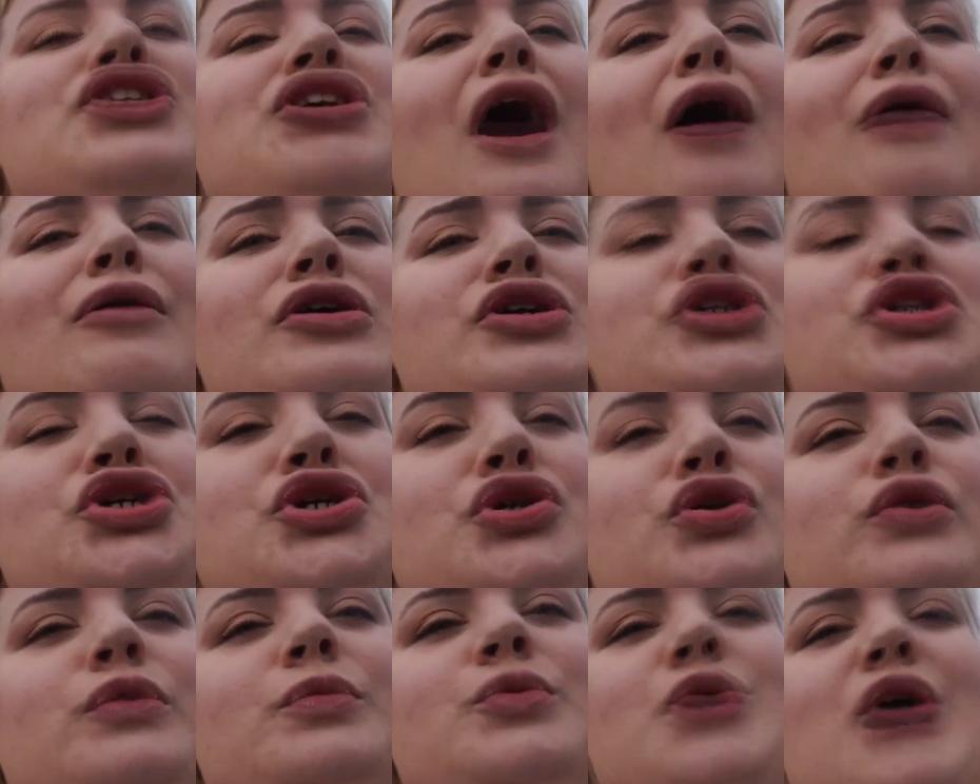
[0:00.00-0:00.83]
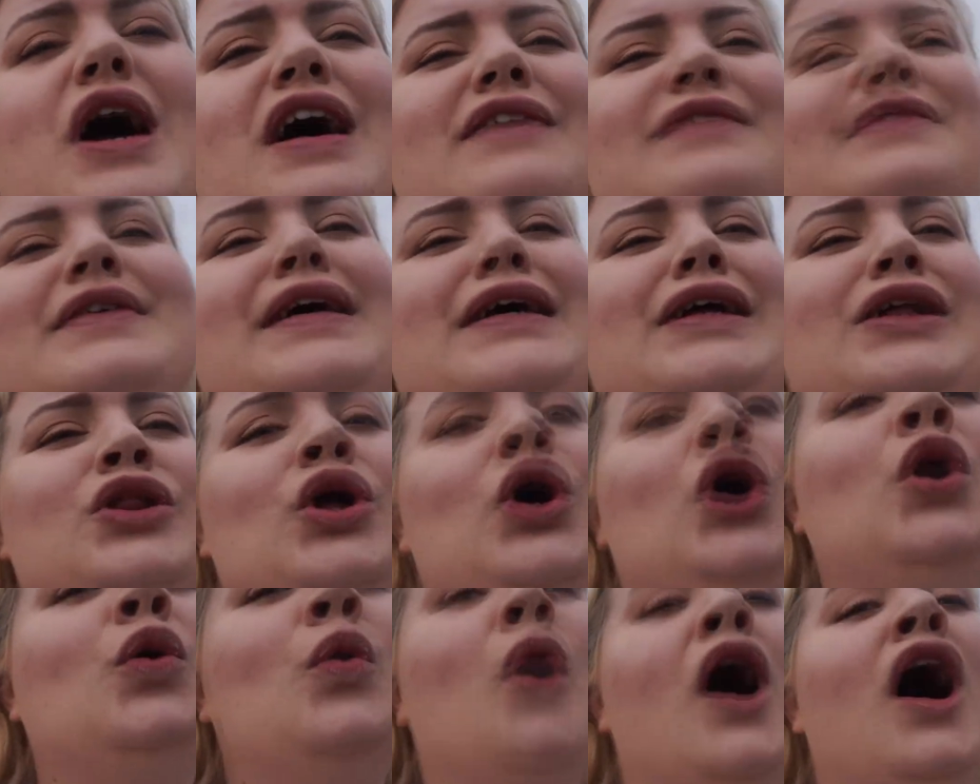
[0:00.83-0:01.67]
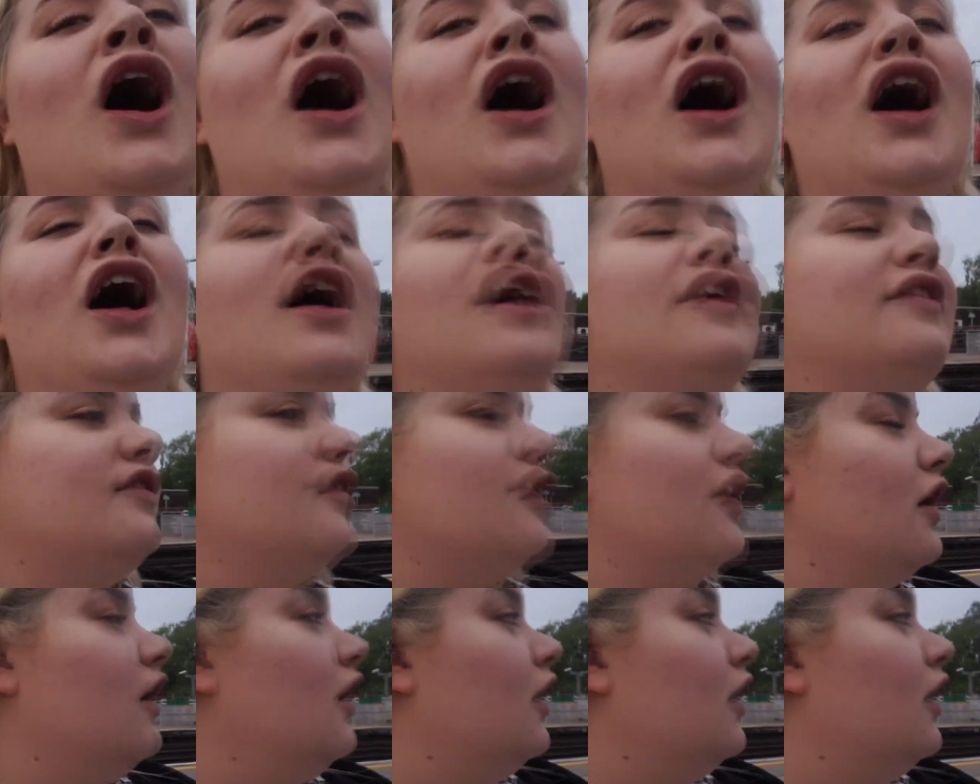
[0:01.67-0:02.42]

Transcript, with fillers: hour tube traffic, the worst.